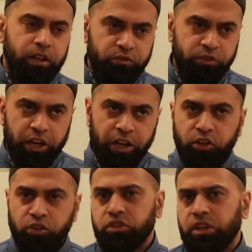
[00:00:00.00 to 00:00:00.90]
he relied
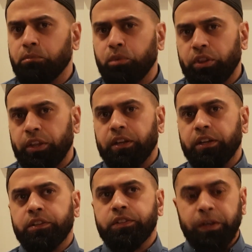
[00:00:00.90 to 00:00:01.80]
on some more than
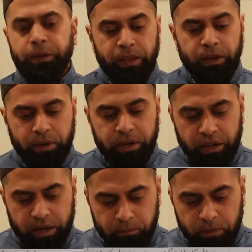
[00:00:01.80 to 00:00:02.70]
others.
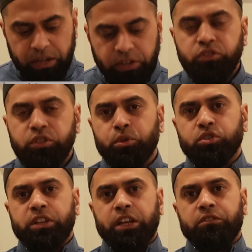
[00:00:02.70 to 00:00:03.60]
But amongst the
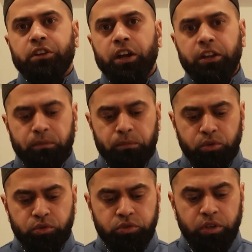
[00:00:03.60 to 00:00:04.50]
books that he relied on
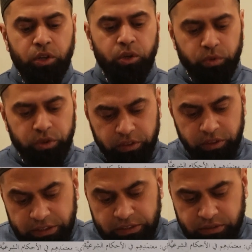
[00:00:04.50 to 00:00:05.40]
most, was
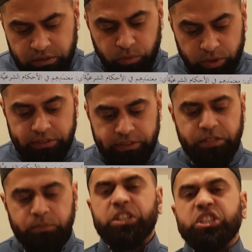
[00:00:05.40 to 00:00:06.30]

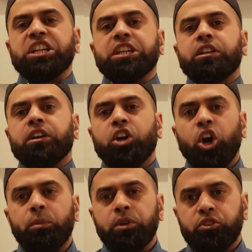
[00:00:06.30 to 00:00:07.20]
this particular
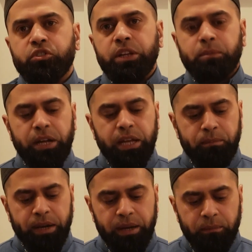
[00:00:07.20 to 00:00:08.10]
commentary by
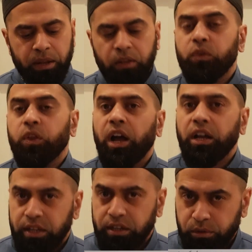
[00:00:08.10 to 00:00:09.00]
Imam
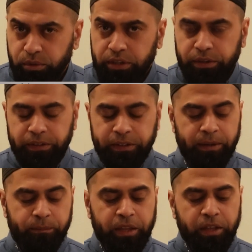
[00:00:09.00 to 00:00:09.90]
Tahtawi.
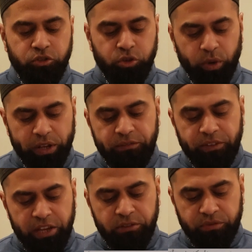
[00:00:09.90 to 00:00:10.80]
Now, so
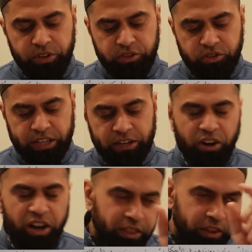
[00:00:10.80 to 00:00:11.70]
whenever he refers to that,
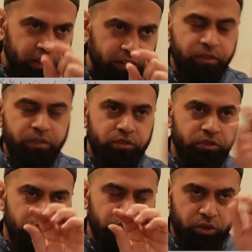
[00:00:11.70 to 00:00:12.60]
rather than
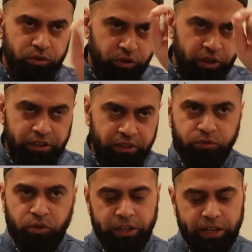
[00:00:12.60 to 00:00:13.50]
writing the
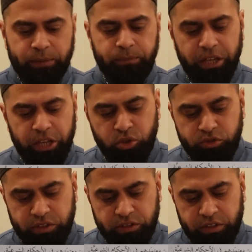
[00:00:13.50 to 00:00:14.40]
full name, he
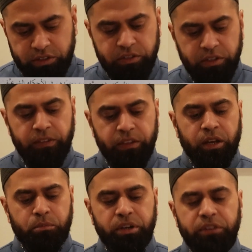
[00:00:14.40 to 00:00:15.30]
uses this
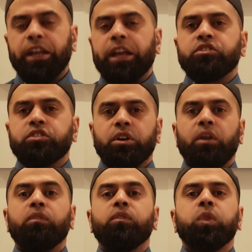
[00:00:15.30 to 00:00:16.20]
abbreviation
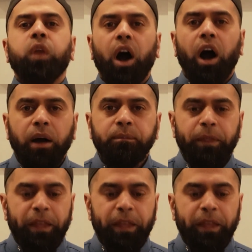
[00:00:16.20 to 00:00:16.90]
of Ta.